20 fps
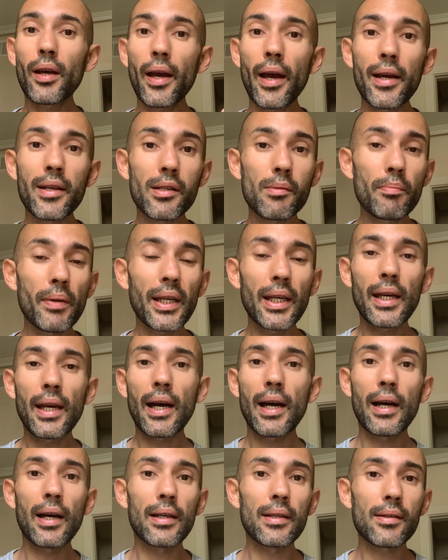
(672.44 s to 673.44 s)
as many
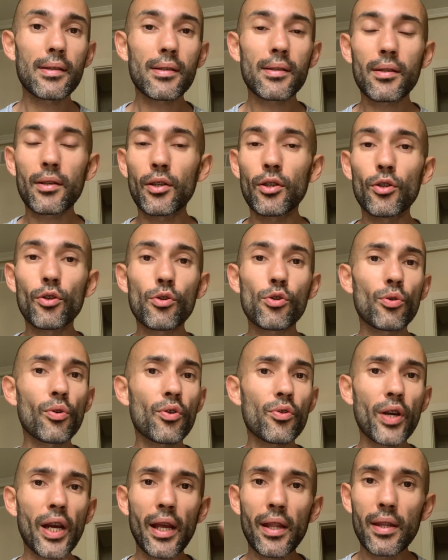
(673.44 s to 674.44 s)
as, you know, so
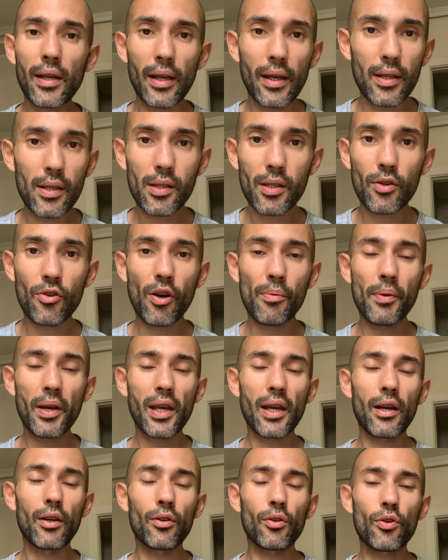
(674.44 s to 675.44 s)
create the Instagram
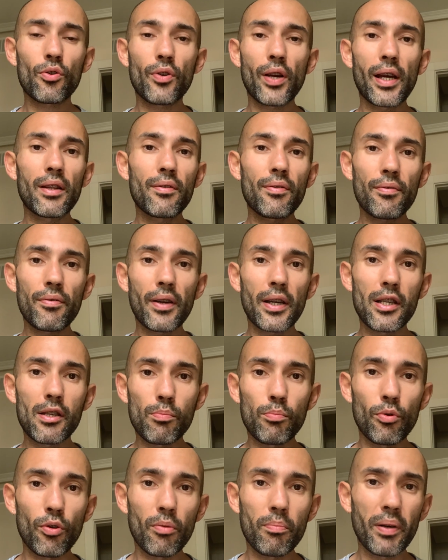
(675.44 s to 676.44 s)
account, create
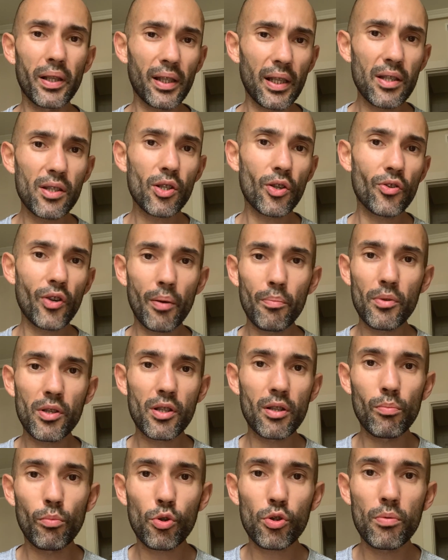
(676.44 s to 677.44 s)
Facebook, but Instagram is
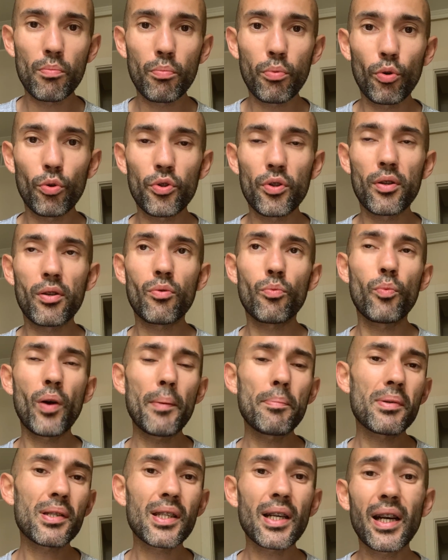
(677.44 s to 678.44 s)
the most important.
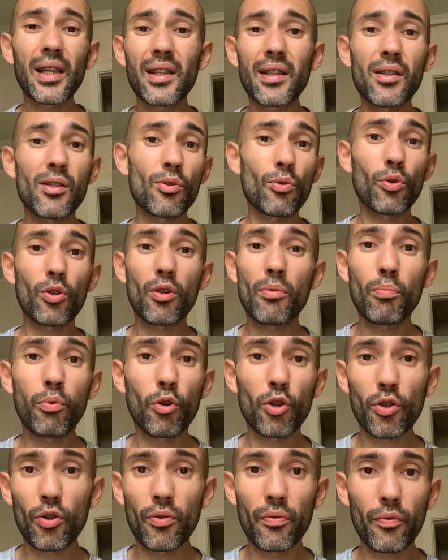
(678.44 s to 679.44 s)
Website is not
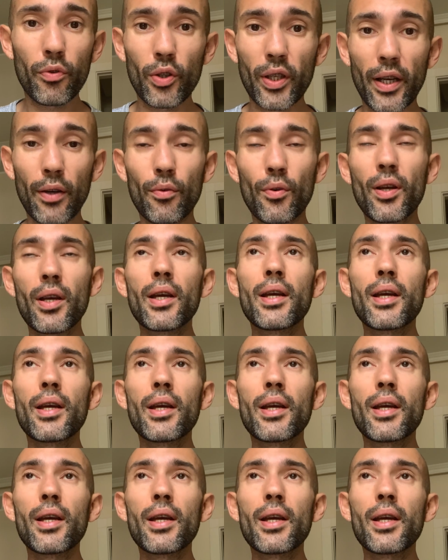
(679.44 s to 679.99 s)
important for now.